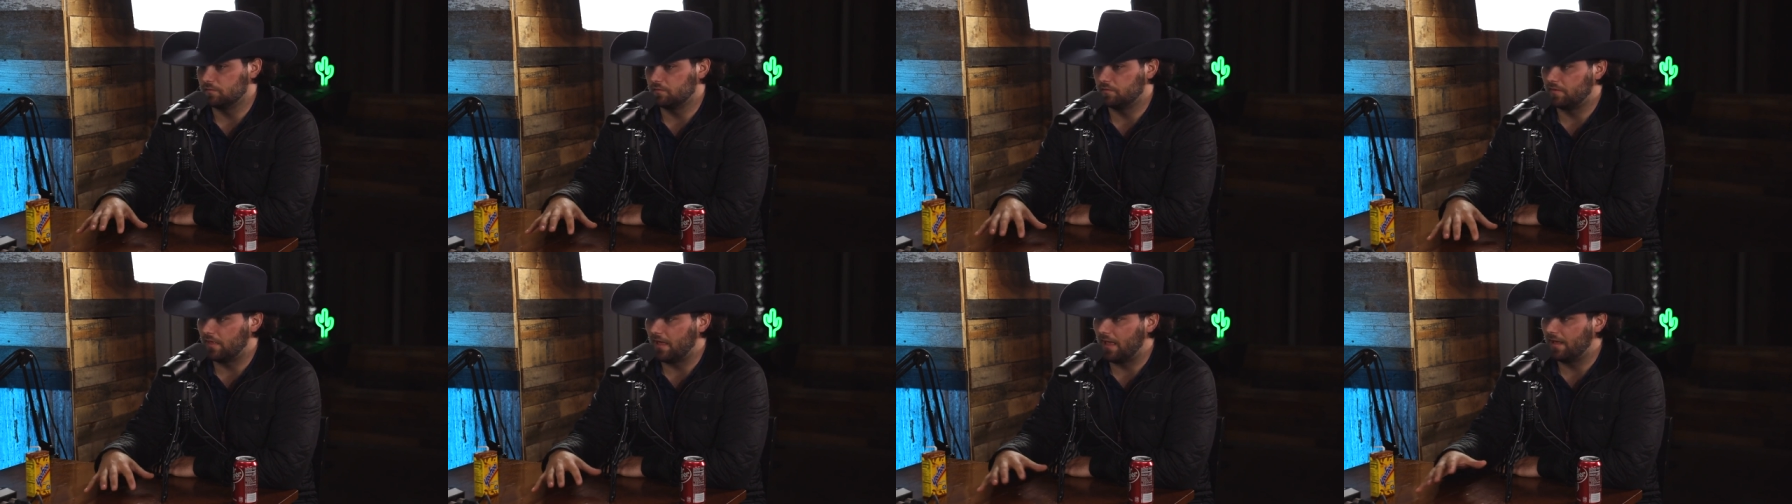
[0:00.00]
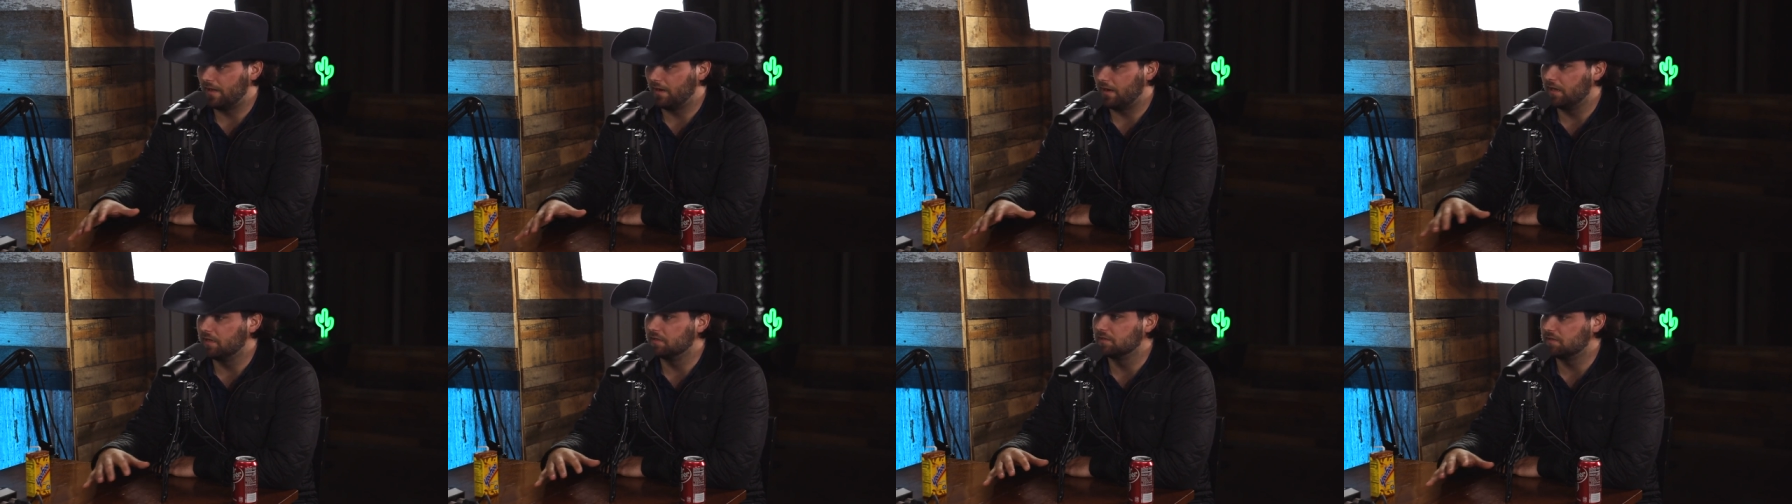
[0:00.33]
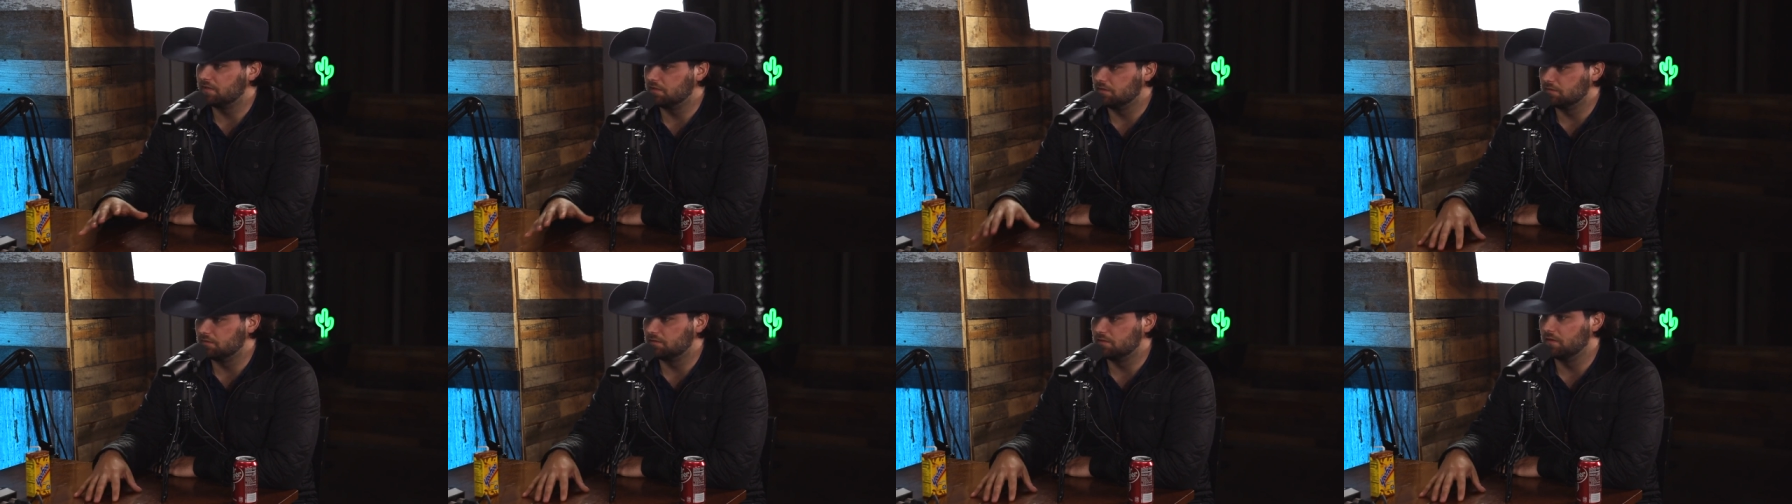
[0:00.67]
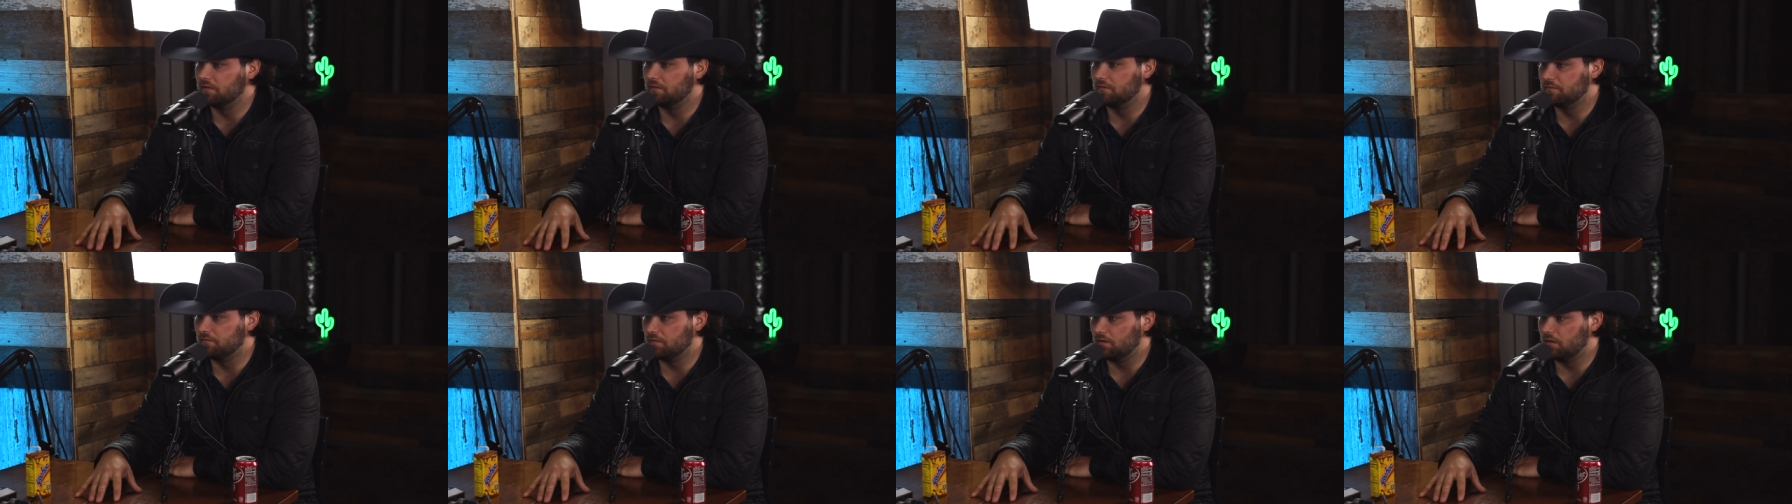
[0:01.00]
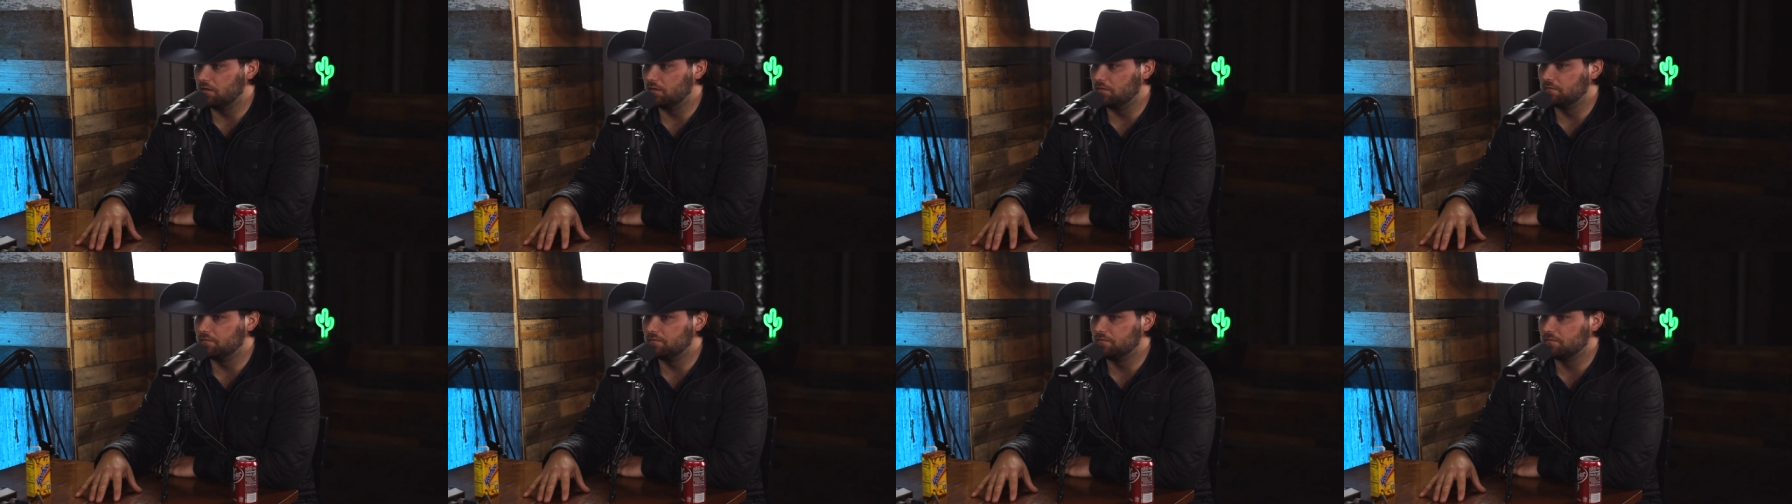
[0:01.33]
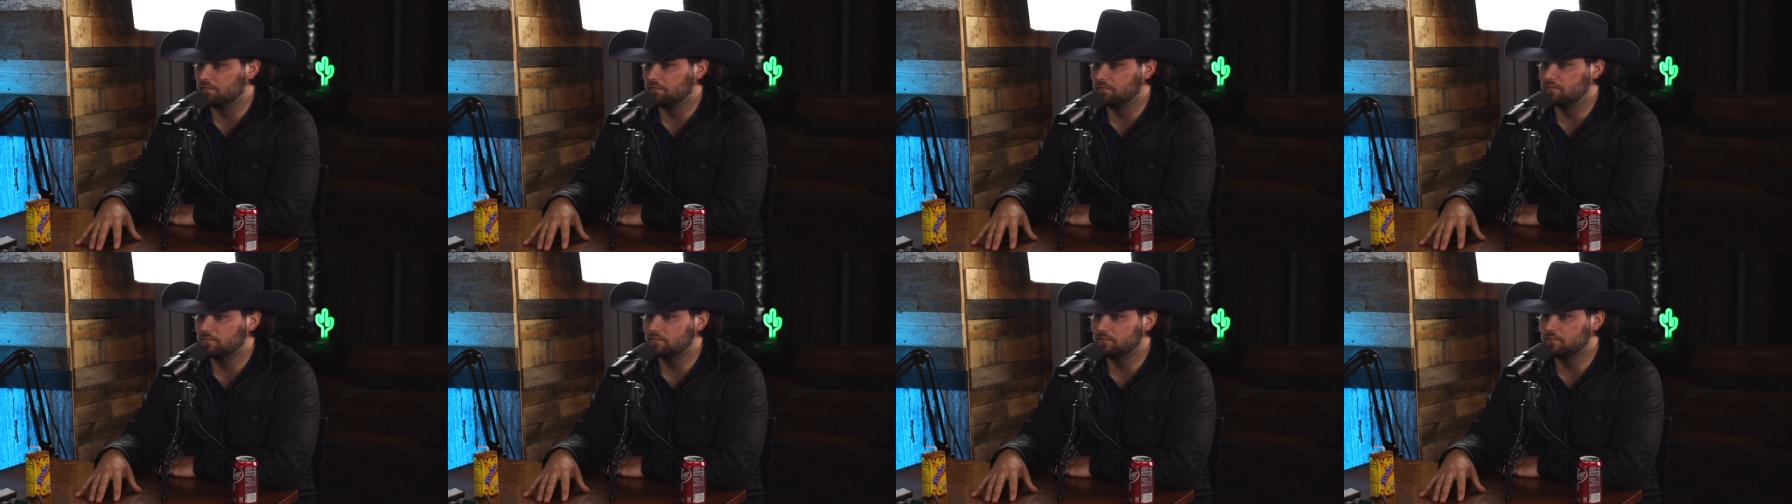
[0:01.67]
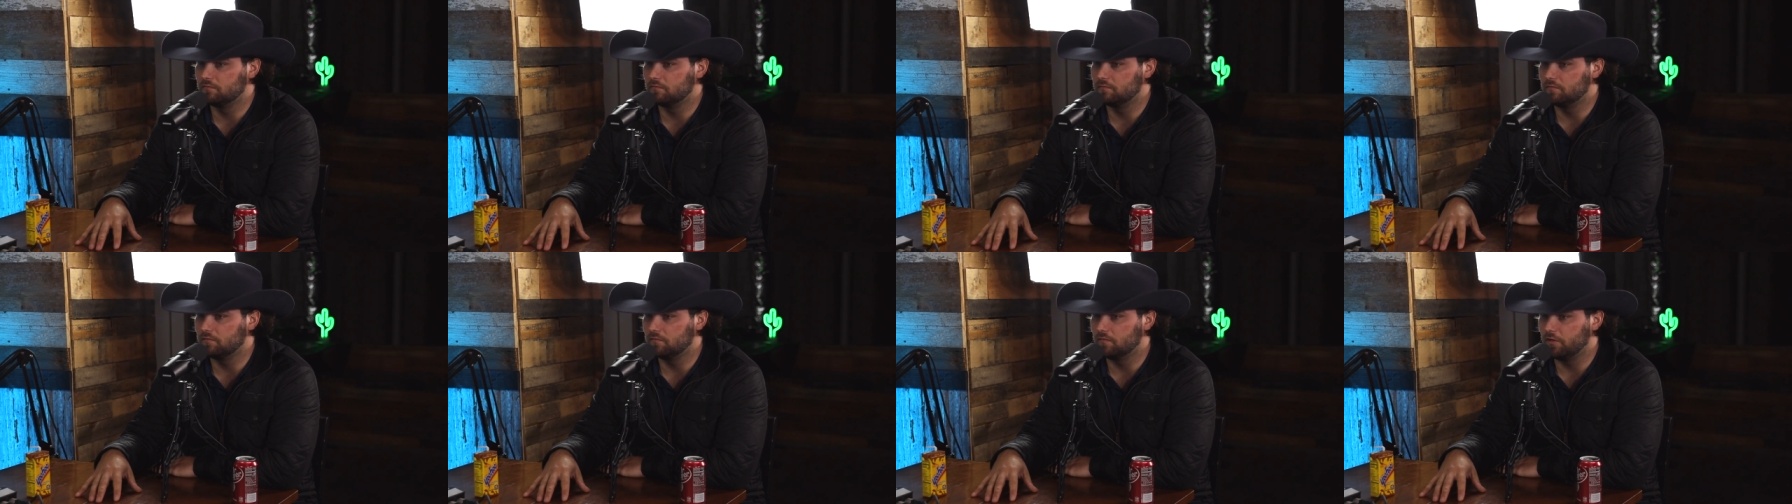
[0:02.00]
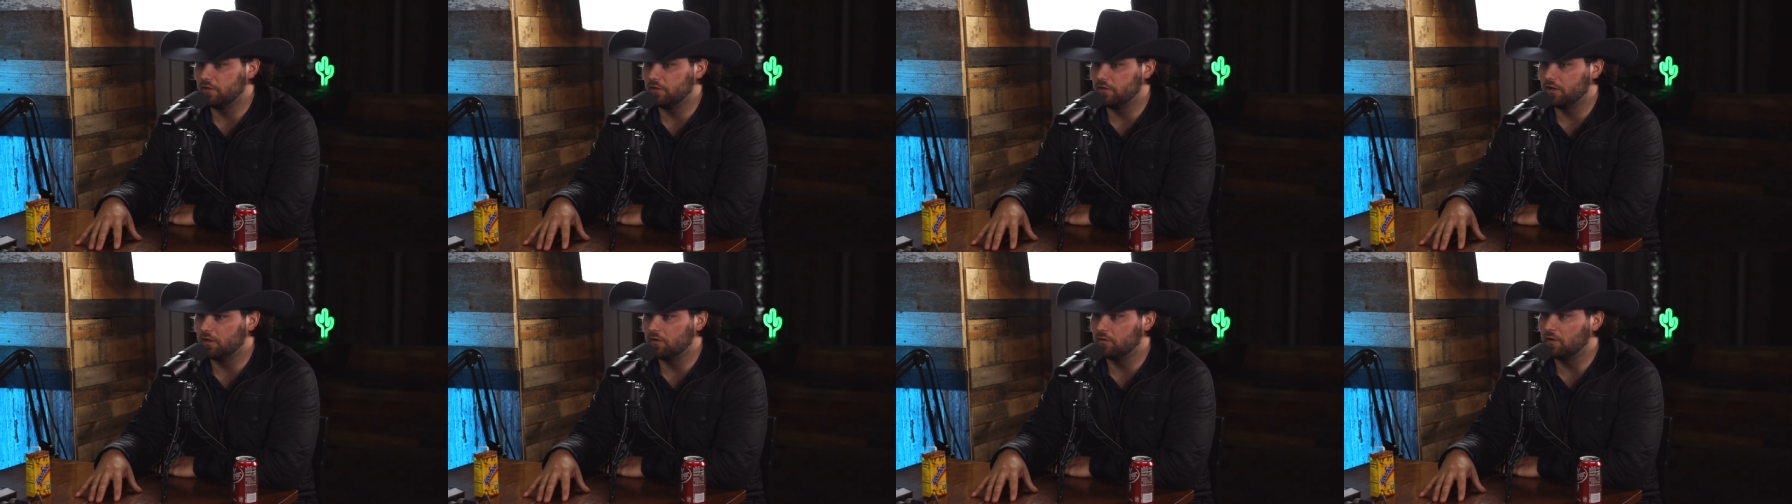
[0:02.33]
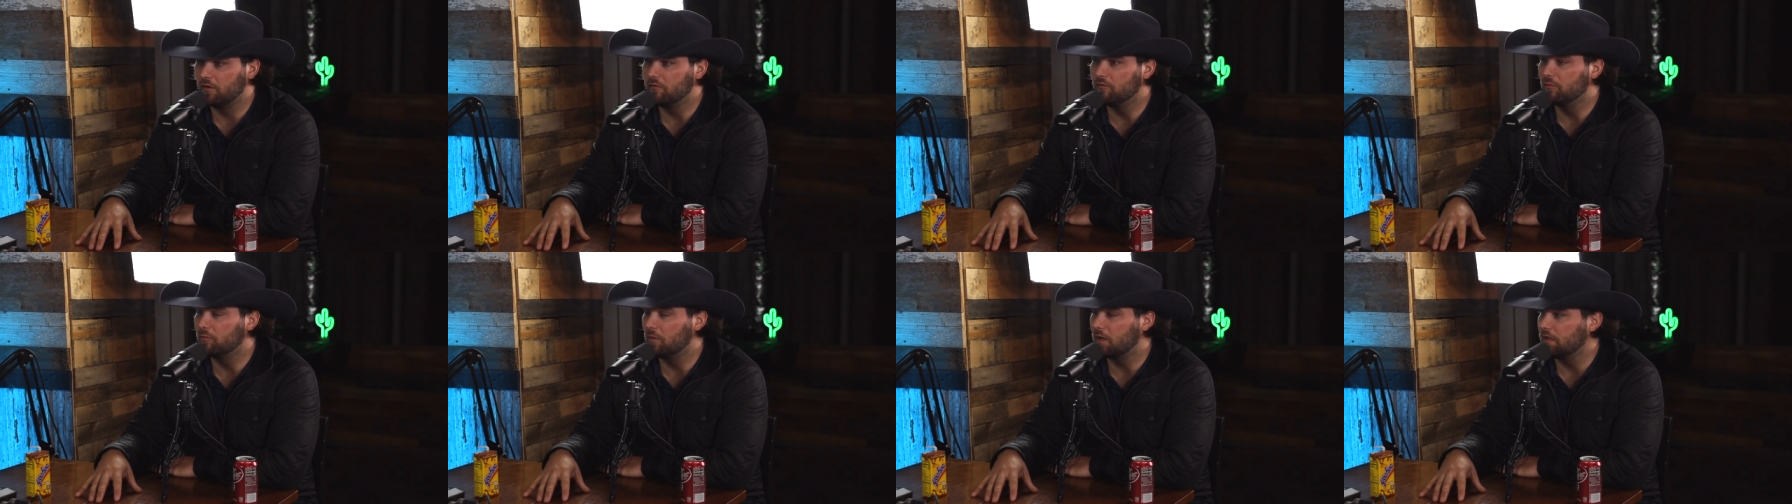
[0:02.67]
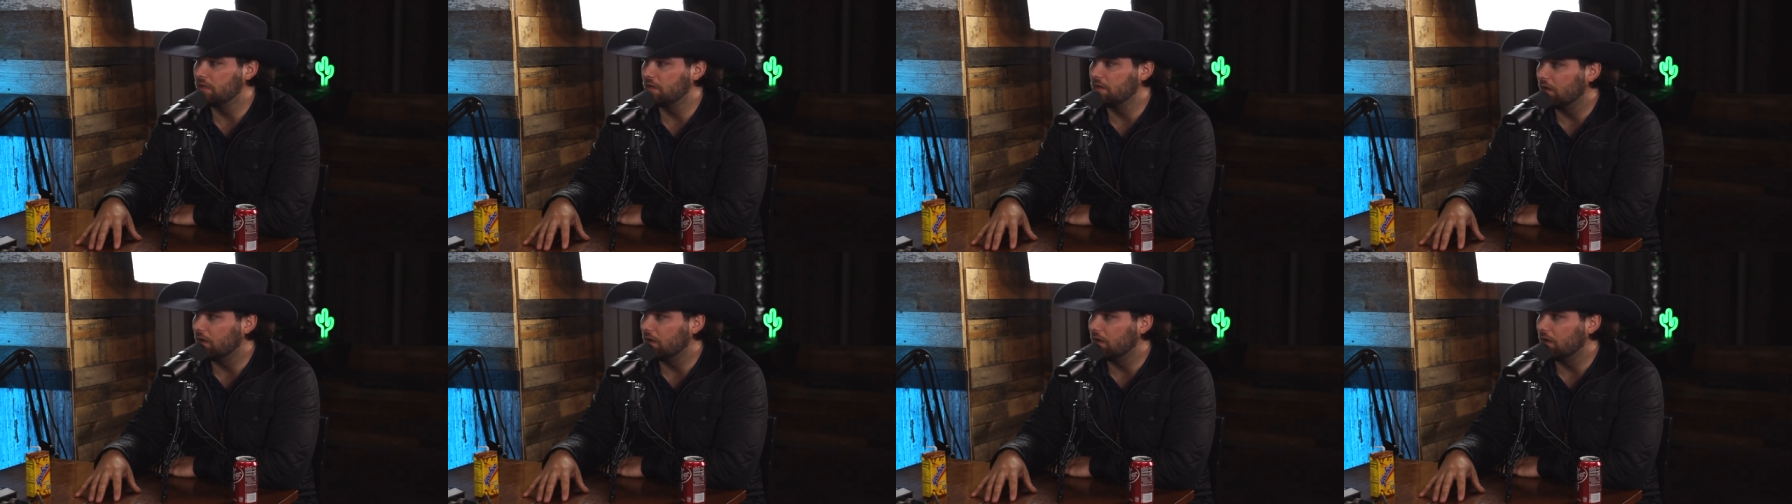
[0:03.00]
that essence of of. You know, everybody